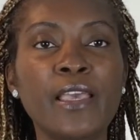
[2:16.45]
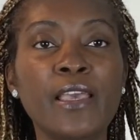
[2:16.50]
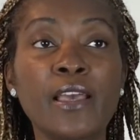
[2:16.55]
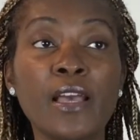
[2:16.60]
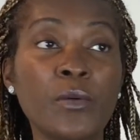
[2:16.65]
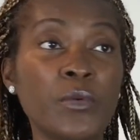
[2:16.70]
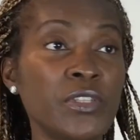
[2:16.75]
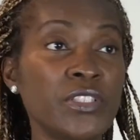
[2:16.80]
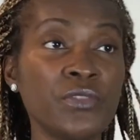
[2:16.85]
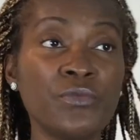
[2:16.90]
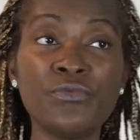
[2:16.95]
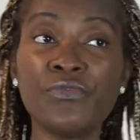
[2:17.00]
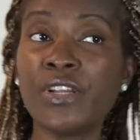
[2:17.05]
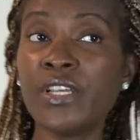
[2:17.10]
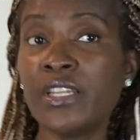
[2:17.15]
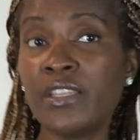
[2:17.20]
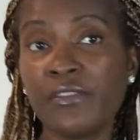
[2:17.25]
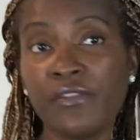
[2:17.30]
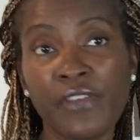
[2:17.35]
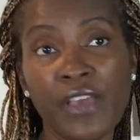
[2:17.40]
I wasn't
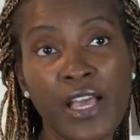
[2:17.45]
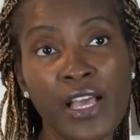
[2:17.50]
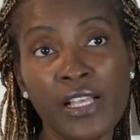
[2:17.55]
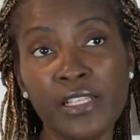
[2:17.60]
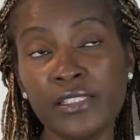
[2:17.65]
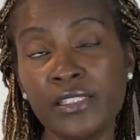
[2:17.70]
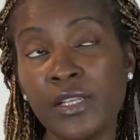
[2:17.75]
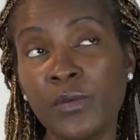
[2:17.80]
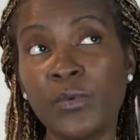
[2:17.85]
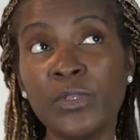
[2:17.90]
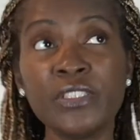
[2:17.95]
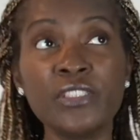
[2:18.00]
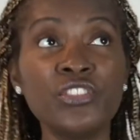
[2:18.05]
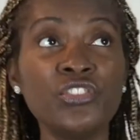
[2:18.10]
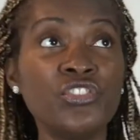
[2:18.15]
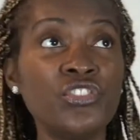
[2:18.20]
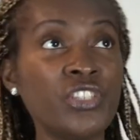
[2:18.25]
running fast, I wasn't